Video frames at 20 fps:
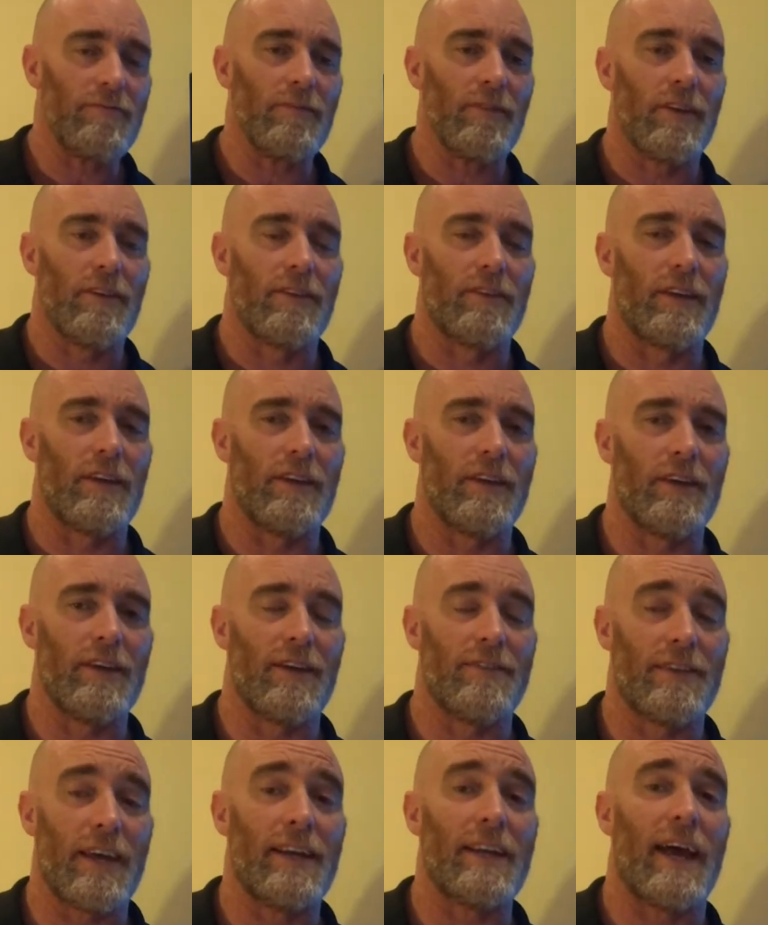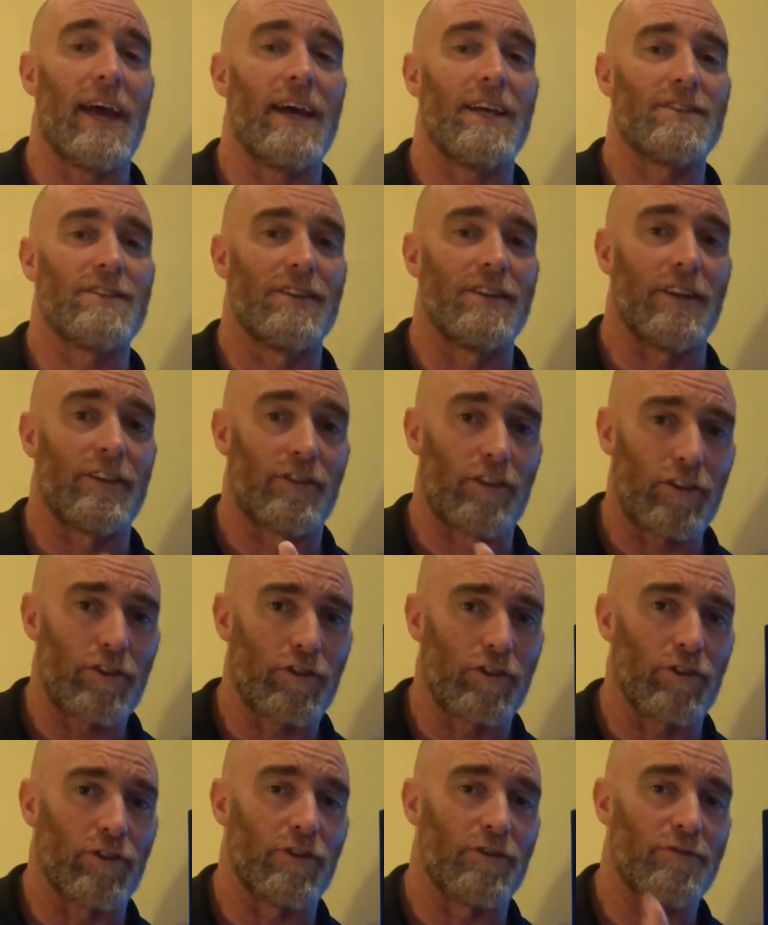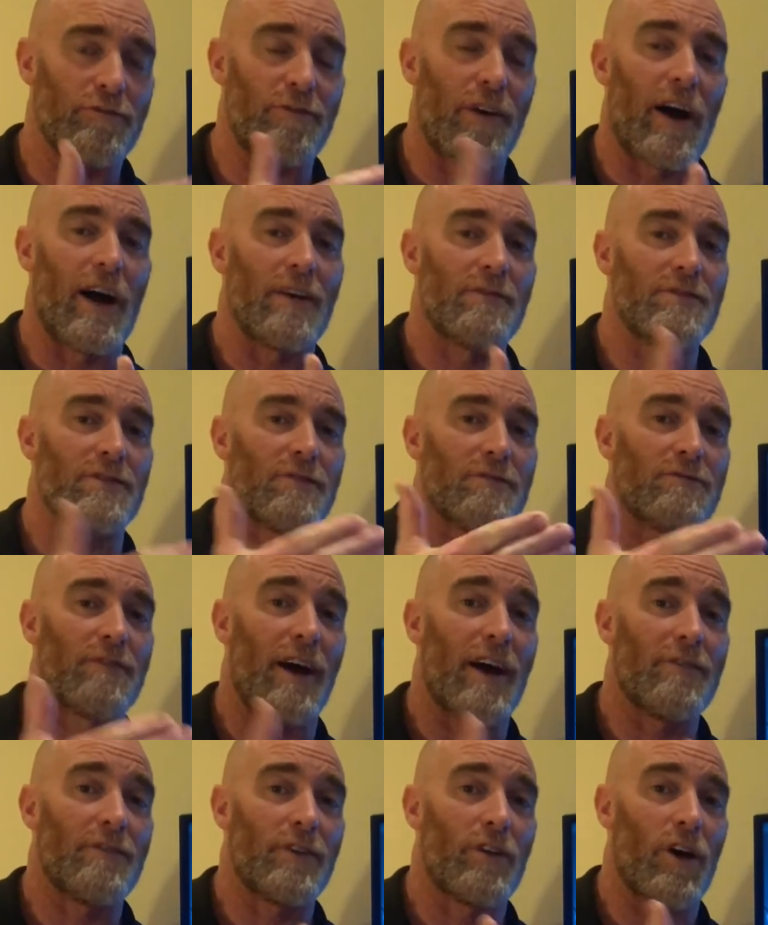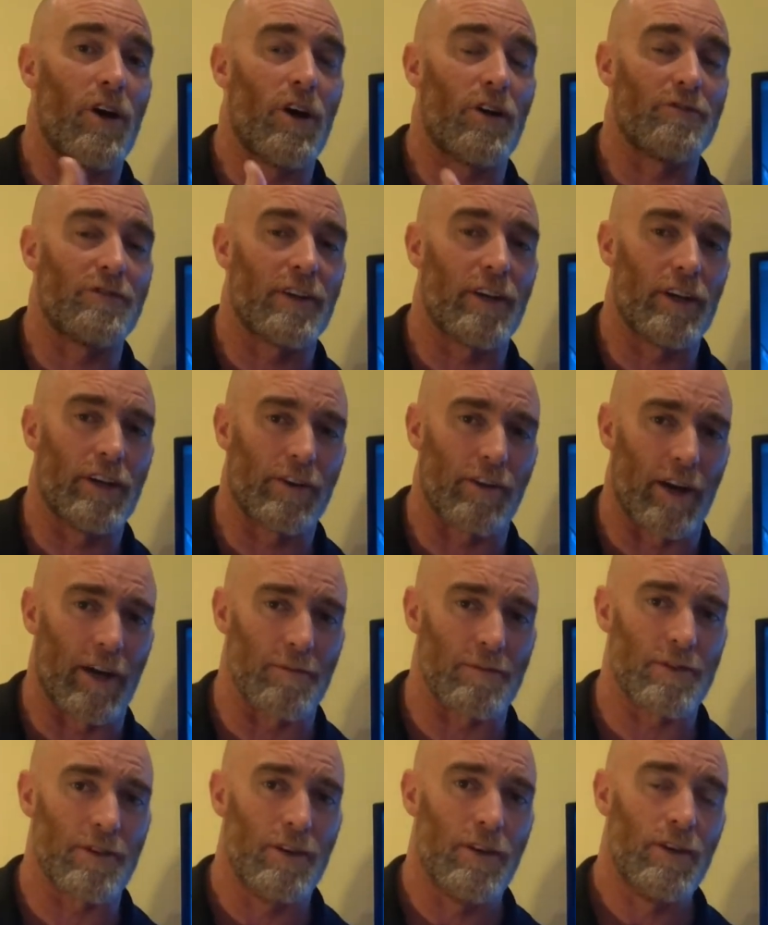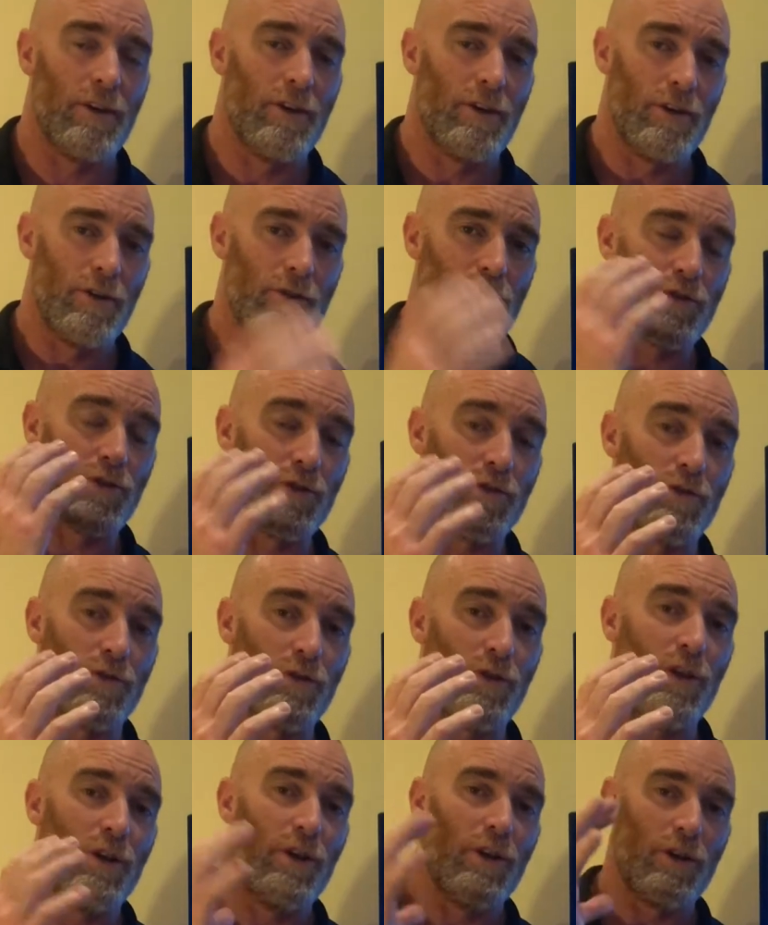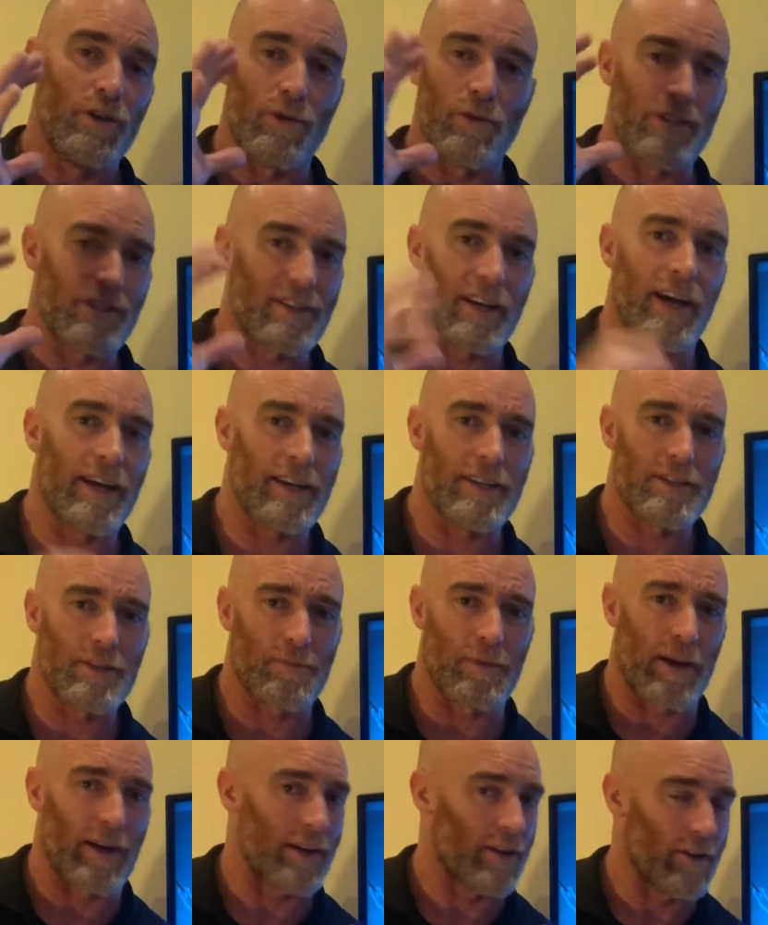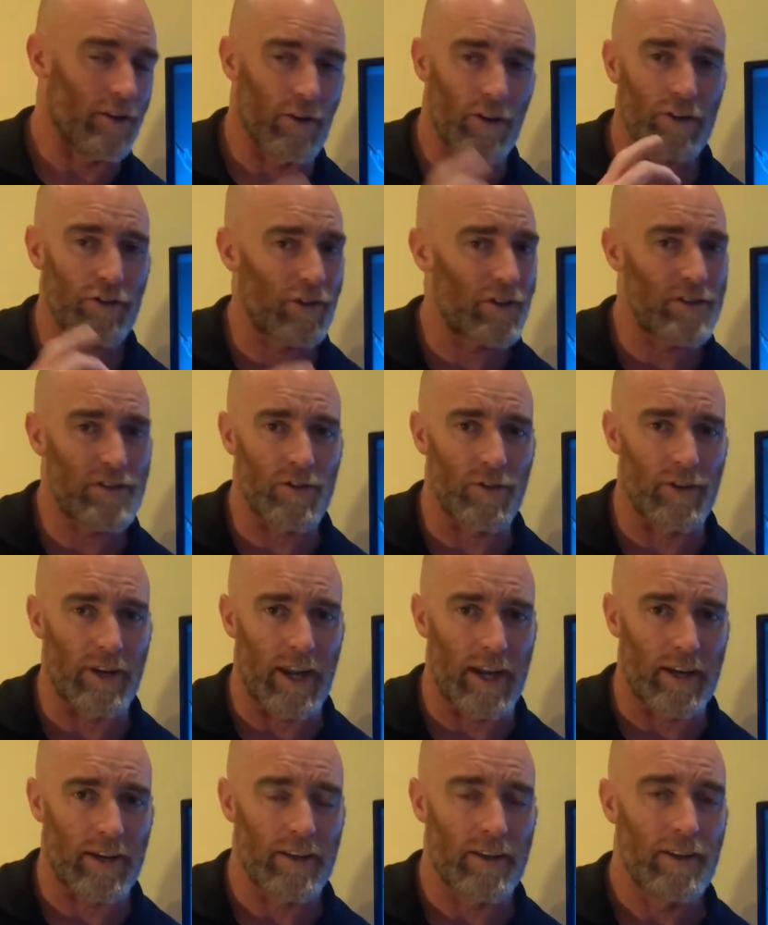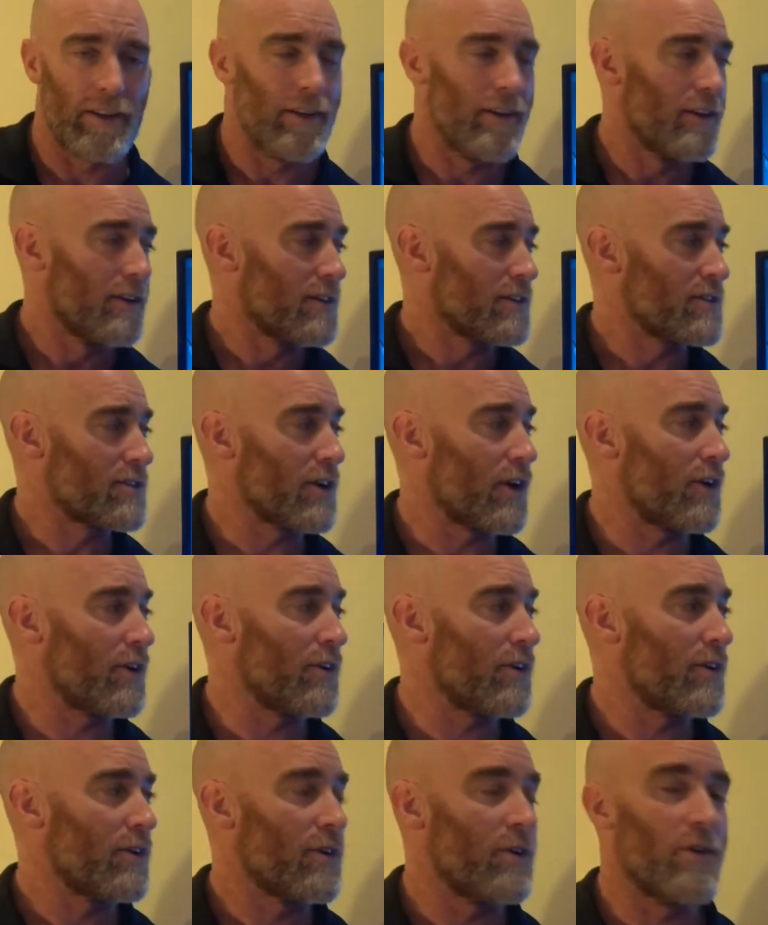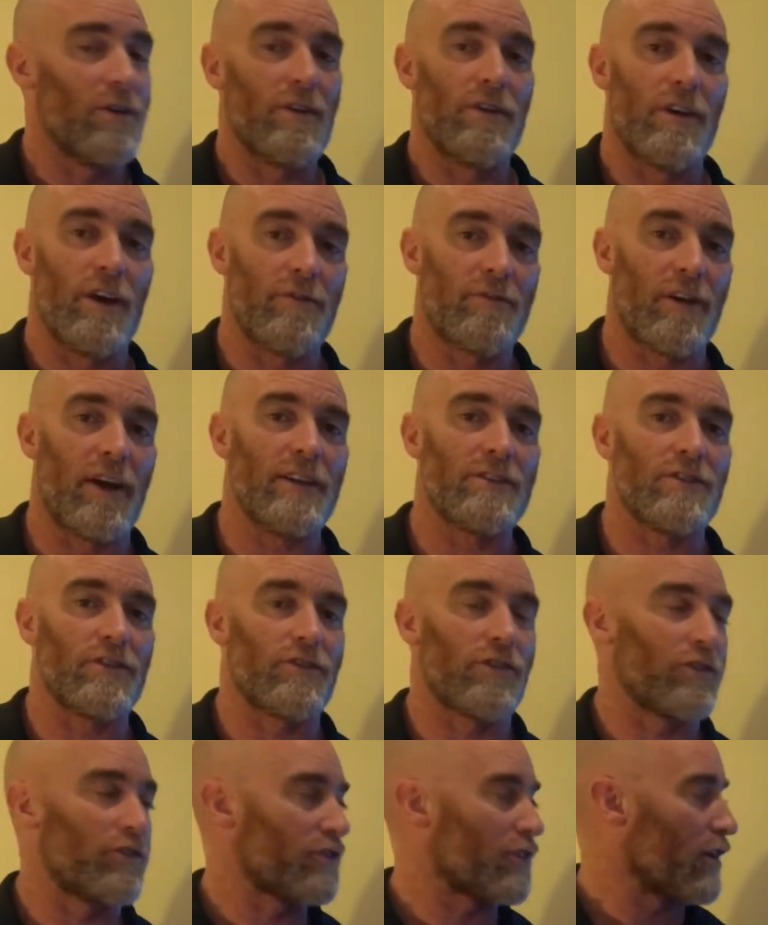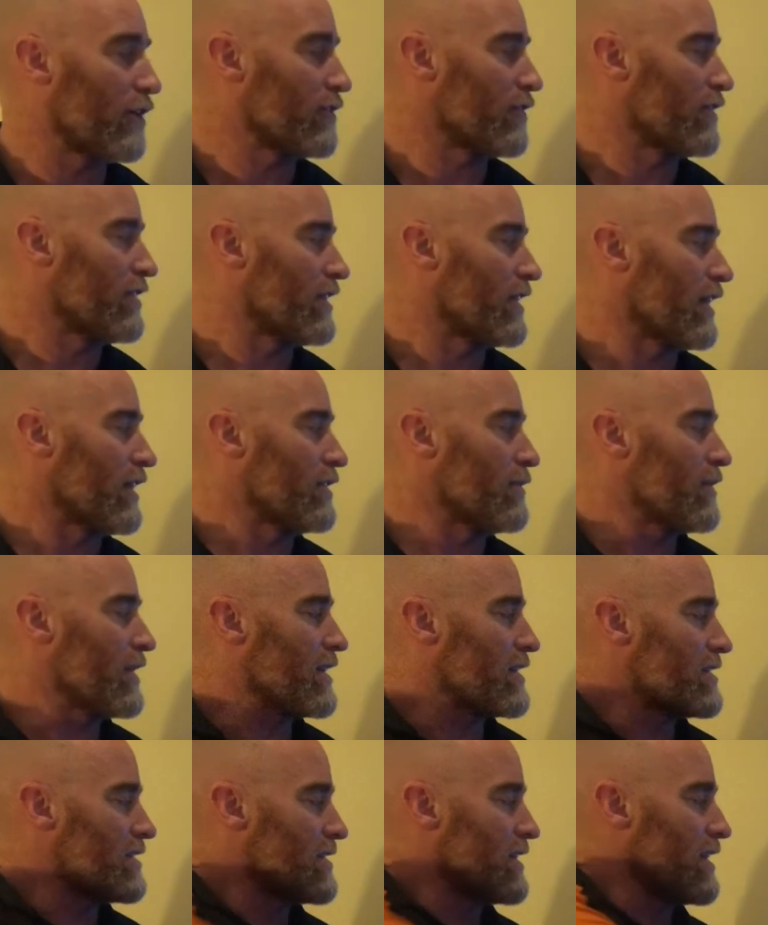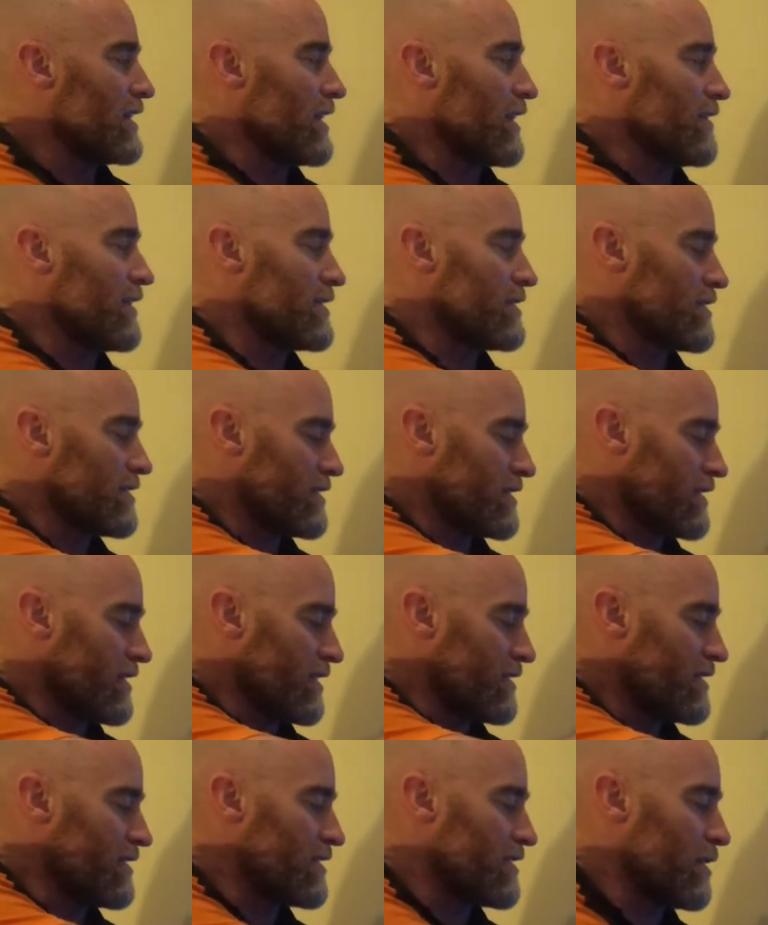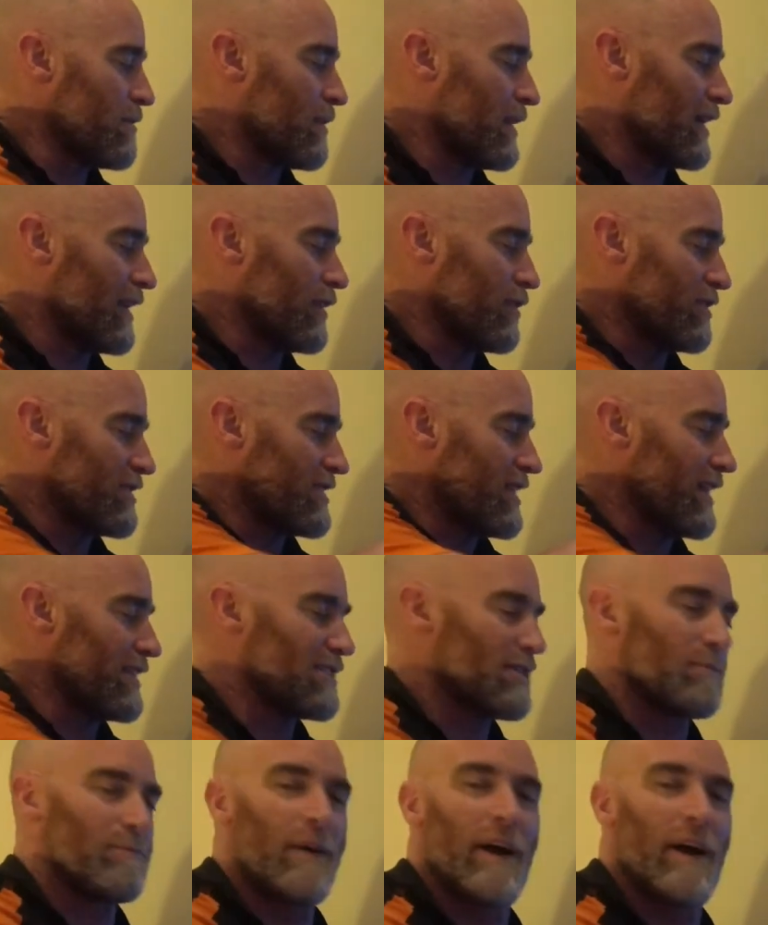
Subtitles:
that adds an additional 5 to 5.5 kilograms to your entire spine, not just your neck. So if I had to just show you here, we can see here, this is typically your 10 to